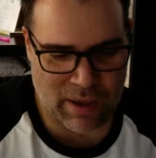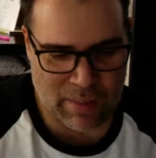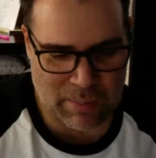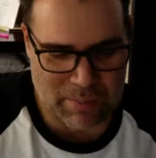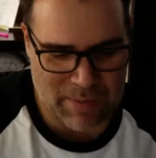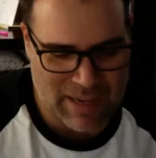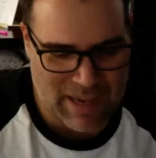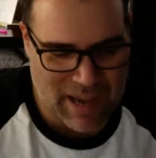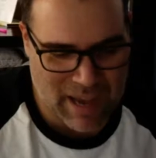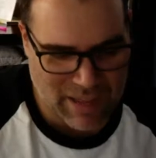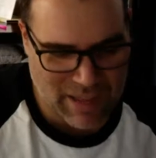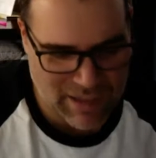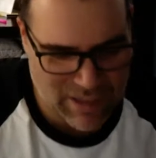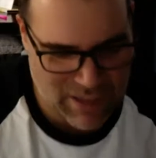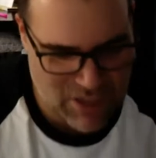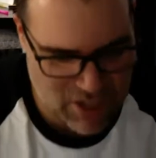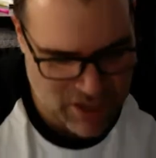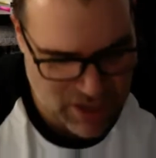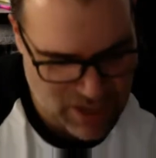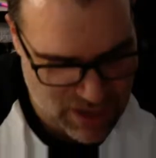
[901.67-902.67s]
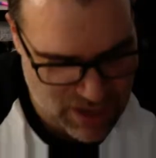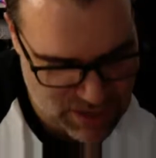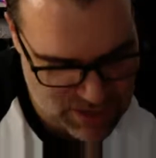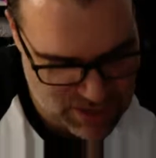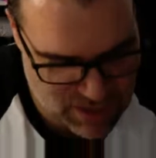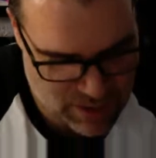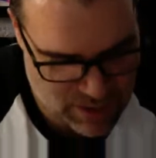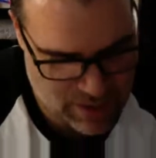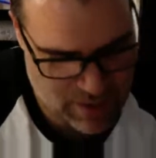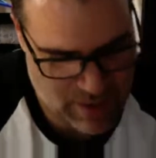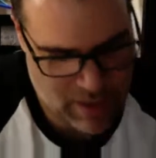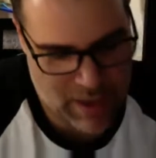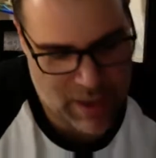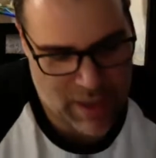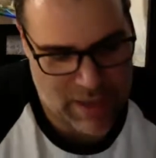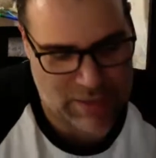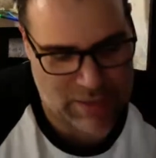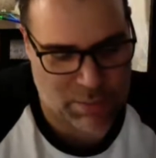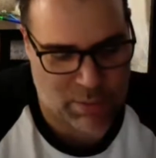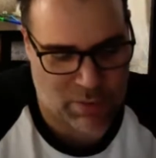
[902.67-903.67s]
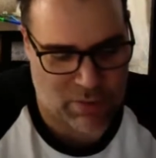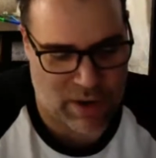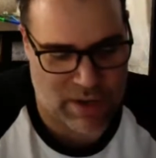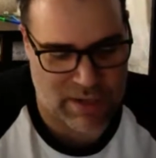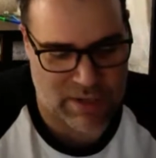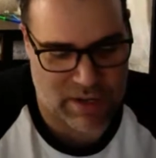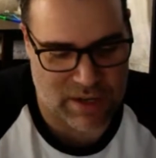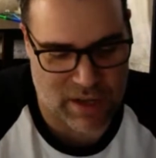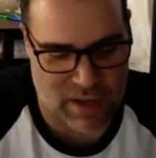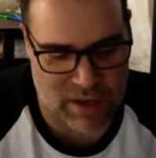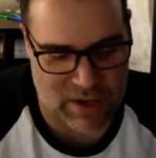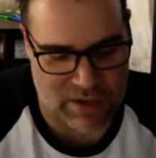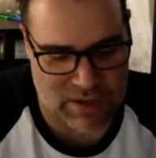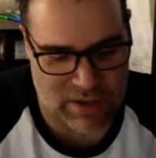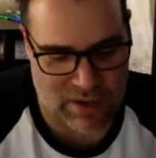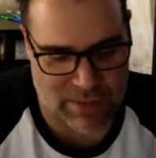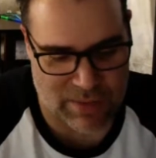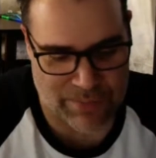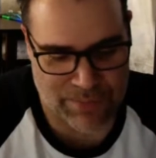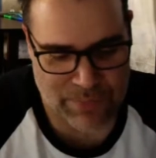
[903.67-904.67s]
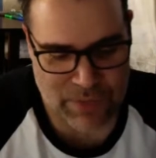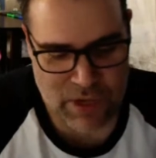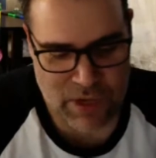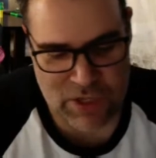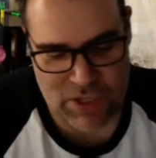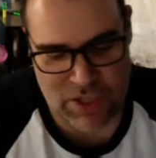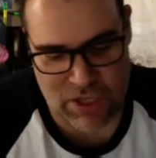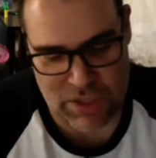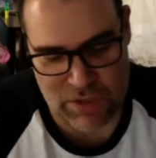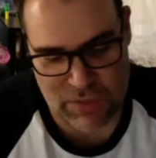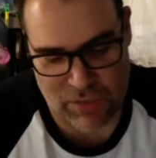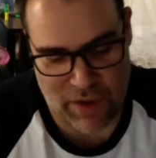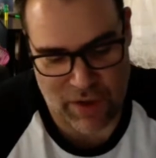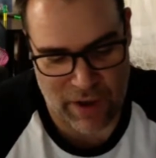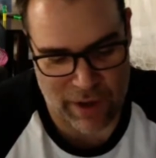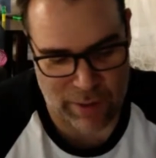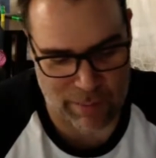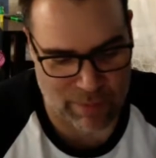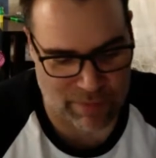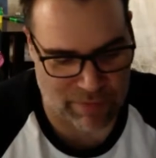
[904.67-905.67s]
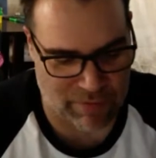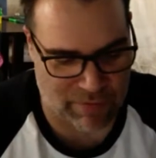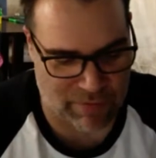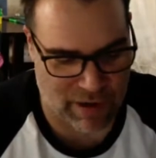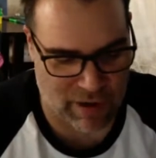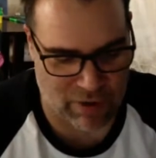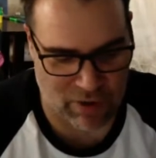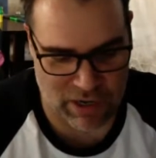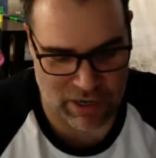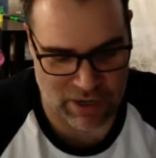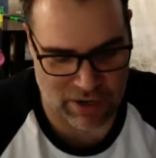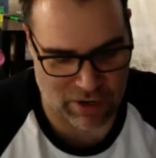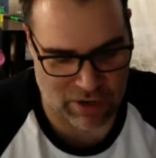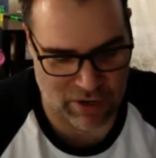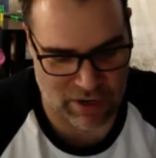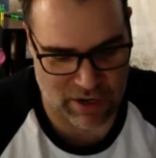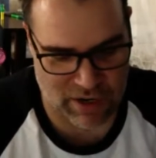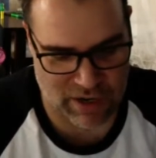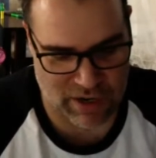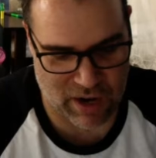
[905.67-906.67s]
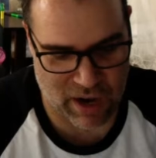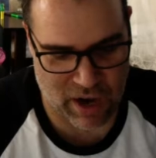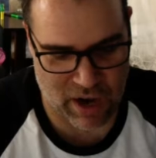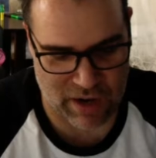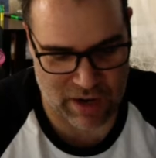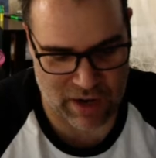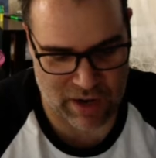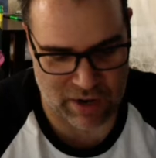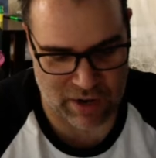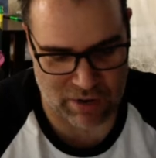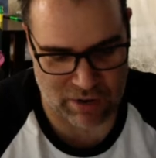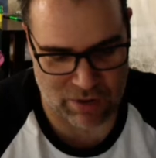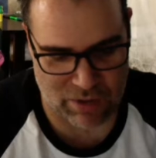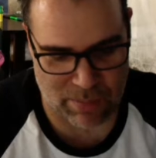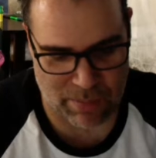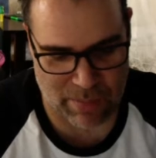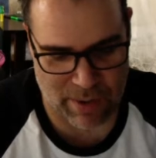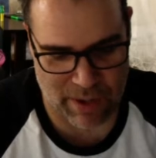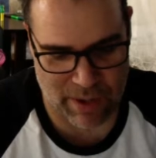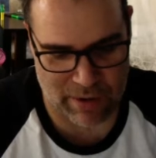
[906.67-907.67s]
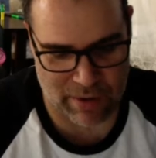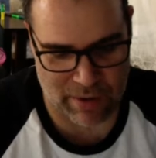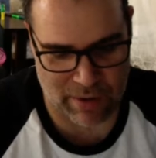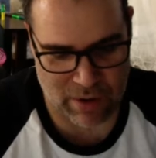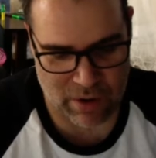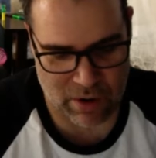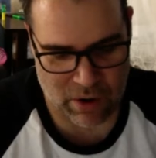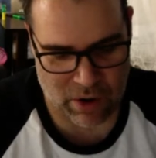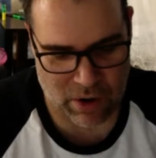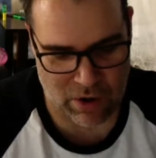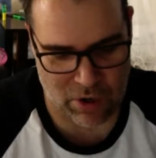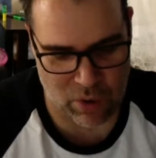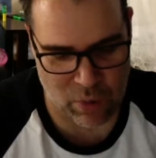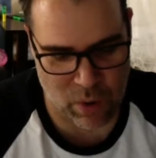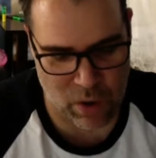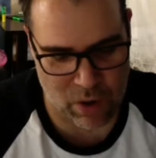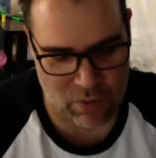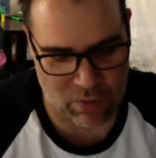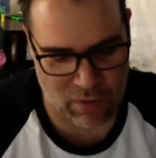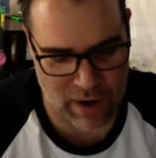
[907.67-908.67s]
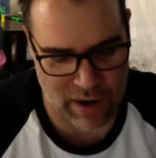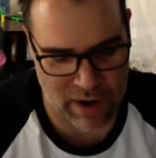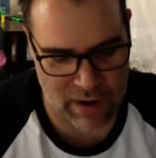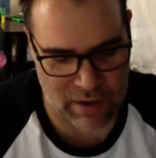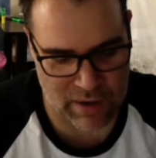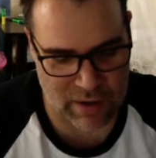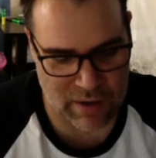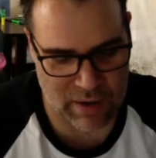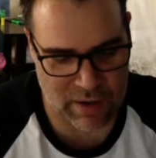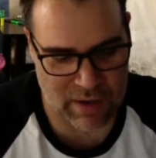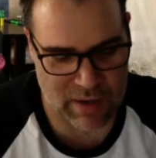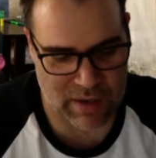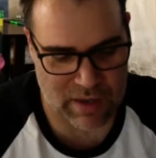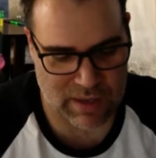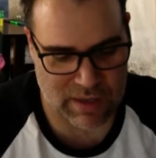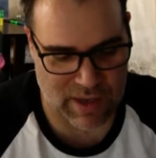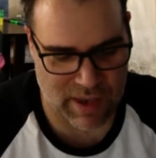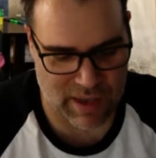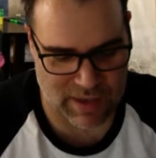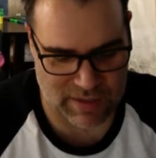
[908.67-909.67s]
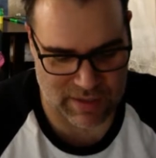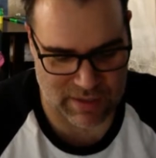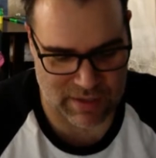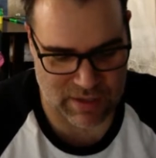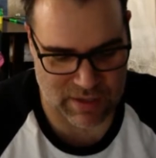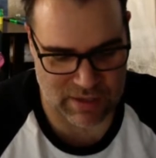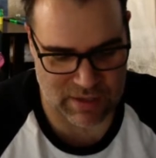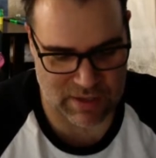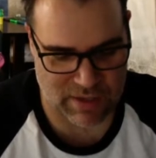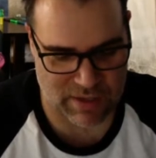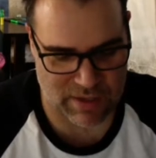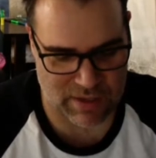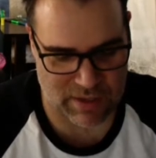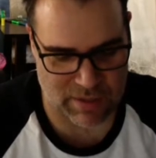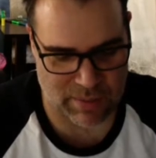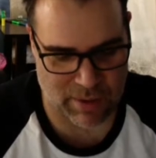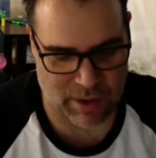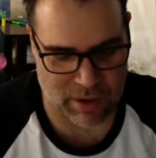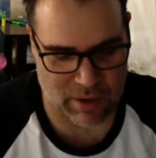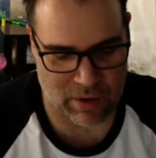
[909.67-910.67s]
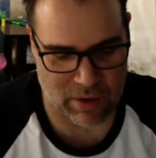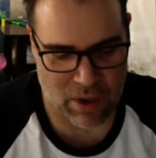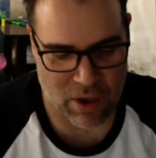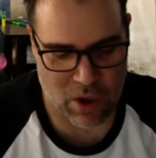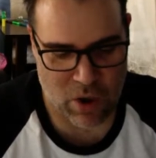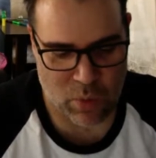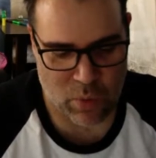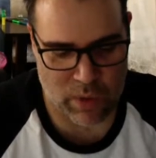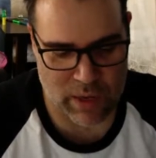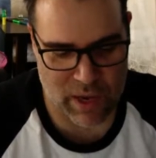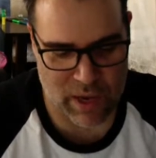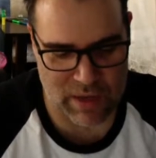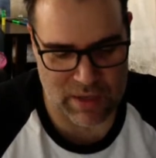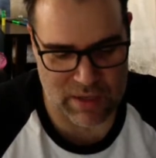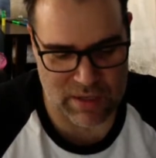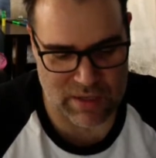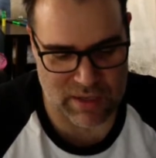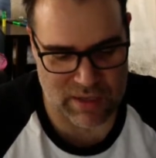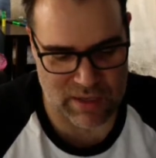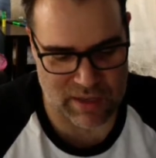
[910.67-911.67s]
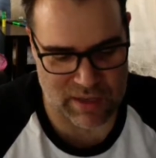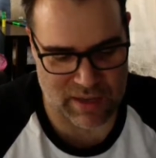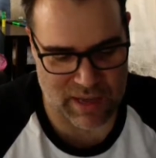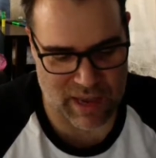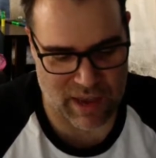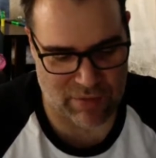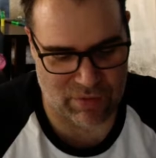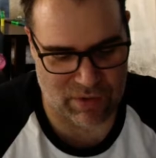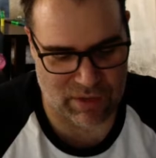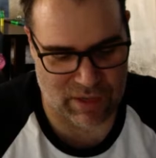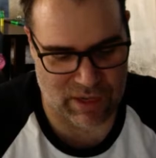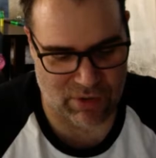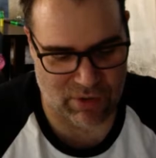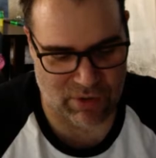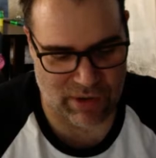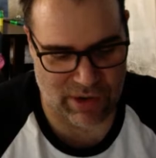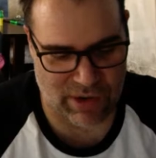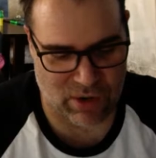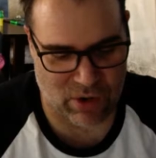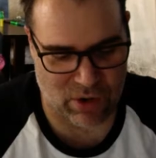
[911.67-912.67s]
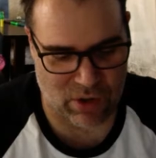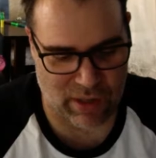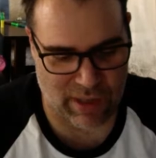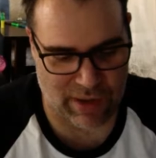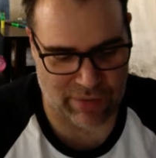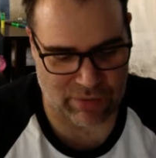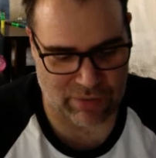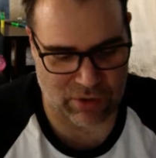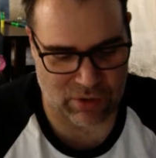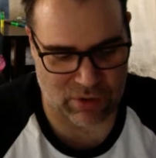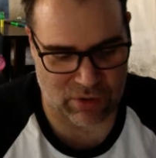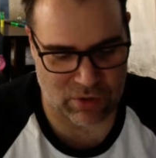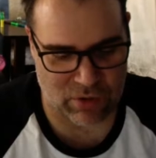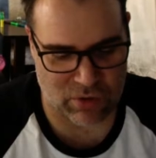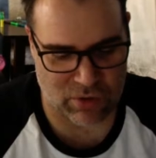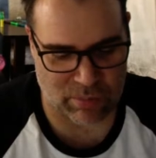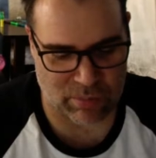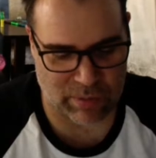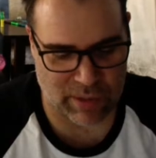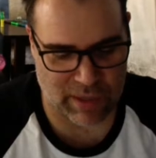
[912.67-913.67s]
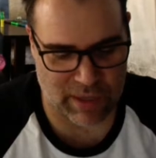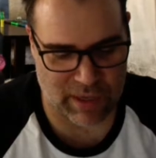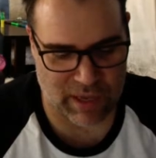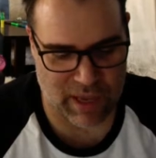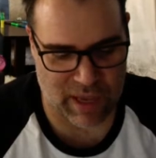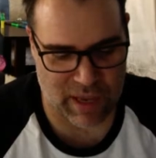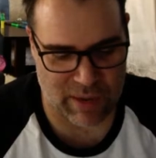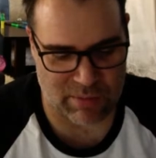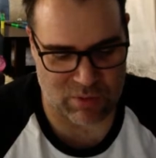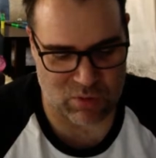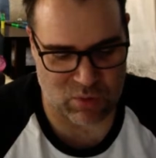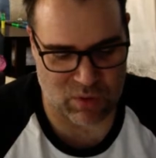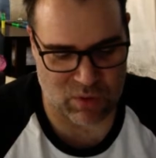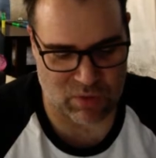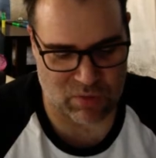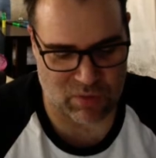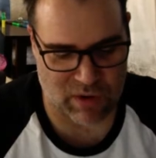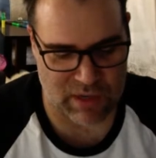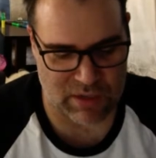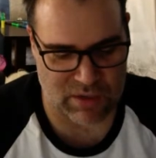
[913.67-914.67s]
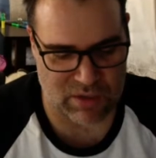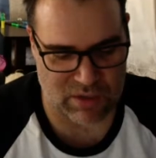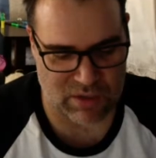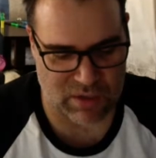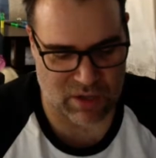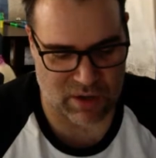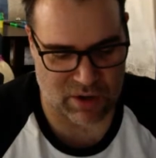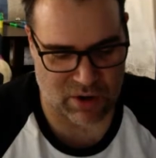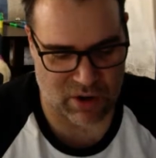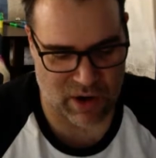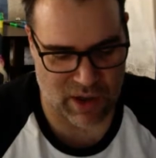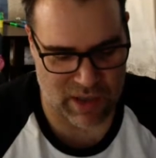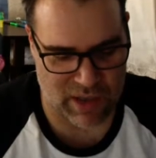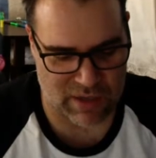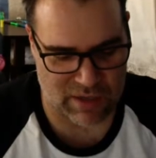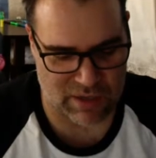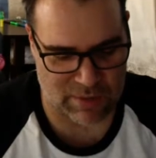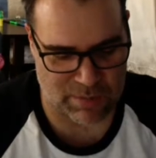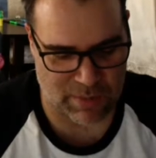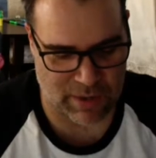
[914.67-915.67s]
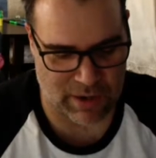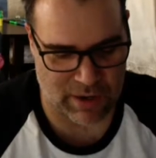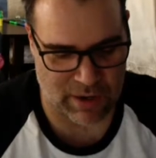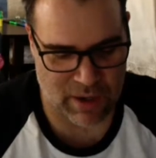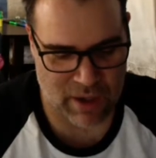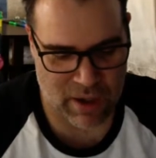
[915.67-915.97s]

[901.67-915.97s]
"Me gata Chiquita!" Esperanza hugged her. "She's fine, but very dirty and hiding under the bed. Are you all right?" "Yes," said Isabel. "We got to sit in the cafeteria all afternoon and play games with erasers on our heads, but